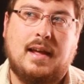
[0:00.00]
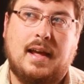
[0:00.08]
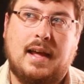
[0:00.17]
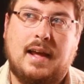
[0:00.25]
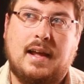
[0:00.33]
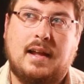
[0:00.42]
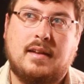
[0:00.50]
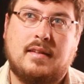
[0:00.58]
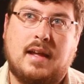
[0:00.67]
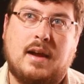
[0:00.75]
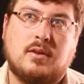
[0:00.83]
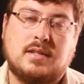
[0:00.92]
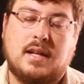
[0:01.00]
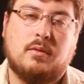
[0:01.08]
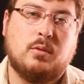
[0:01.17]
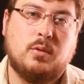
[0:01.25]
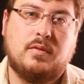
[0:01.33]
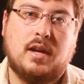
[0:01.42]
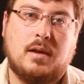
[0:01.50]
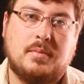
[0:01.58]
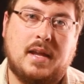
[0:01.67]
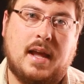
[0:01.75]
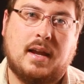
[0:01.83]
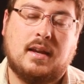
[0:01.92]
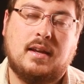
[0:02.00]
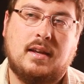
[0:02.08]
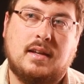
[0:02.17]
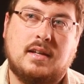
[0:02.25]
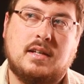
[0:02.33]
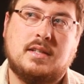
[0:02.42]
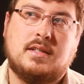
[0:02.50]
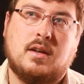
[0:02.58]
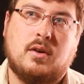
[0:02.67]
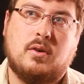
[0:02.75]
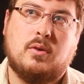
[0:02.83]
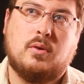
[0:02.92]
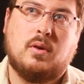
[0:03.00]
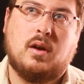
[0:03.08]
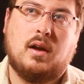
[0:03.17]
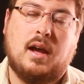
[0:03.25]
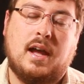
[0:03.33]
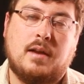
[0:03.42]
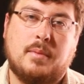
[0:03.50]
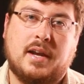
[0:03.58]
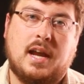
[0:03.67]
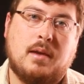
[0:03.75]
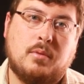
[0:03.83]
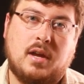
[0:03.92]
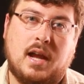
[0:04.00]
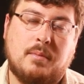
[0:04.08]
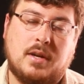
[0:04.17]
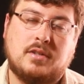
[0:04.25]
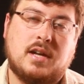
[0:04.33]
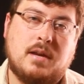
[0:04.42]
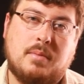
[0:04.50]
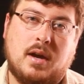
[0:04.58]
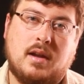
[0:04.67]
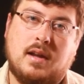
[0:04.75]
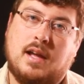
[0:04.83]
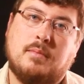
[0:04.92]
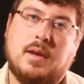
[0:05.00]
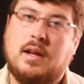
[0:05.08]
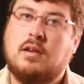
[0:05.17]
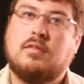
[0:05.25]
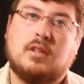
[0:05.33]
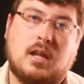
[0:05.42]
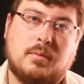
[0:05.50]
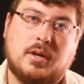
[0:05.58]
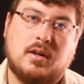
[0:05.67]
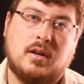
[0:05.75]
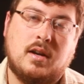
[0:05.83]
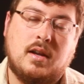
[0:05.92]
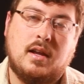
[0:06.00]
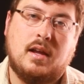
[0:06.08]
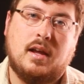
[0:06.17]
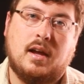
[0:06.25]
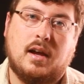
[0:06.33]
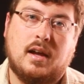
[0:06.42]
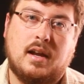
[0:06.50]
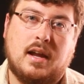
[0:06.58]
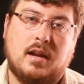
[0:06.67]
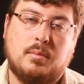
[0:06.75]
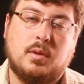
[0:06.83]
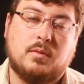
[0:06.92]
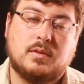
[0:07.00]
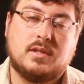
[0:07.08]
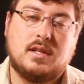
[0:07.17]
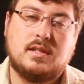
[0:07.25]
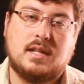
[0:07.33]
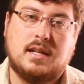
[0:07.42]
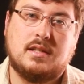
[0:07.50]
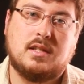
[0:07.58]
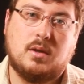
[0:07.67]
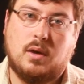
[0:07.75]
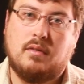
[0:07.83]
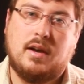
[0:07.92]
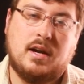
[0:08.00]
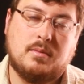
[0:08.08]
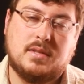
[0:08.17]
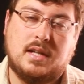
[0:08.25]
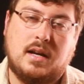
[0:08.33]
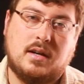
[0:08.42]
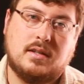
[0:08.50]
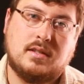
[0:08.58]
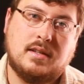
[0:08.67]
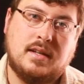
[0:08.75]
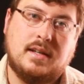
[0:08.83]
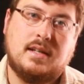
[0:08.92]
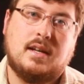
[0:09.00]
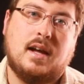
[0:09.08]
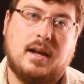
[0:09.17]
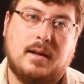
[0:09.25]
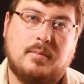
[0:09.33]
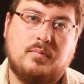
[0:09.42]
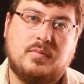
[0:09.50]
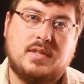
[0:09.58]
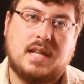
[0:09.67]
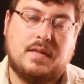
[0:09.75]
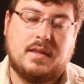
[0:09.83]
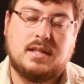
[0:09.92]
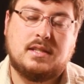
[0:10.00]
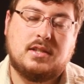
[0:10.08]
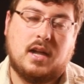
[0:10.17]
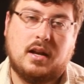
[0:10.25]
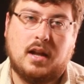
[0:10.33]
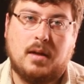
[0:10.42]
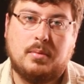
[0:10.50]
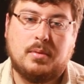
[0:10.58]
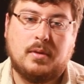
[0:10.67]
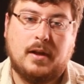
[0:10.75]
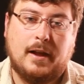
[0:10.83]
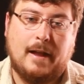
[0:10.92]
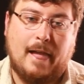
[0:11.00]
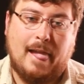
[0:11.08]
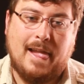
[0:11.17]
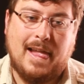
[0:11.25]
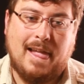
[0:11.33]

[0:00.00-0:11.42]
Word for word: and the house had a rooftop deck, so I had my camera, I had my tripod, I had my intervalometer, uh, and I had a beautiful sunset. So I ran upstairs, um, set this shot up. Uh,